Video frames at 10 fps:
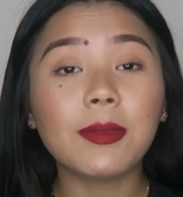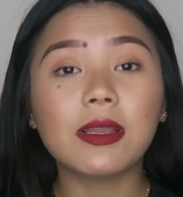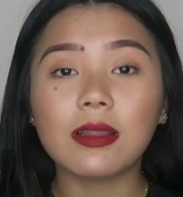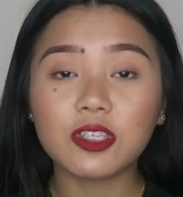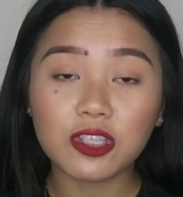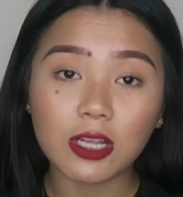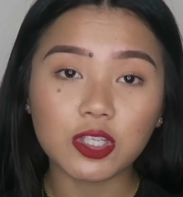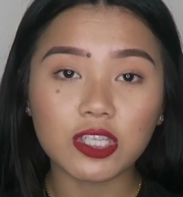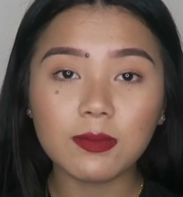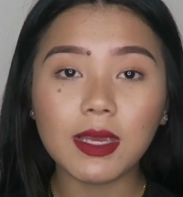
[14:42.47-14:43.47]
I mean, it's not
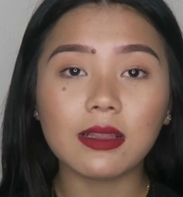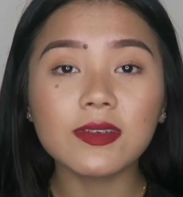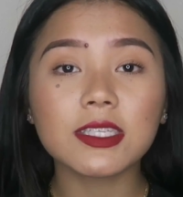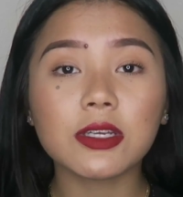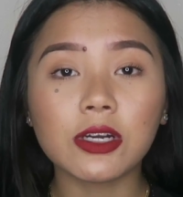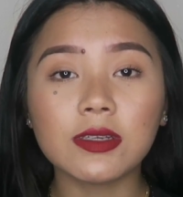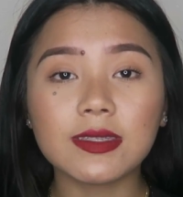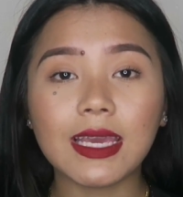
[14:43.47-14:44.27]
just me. All of us girls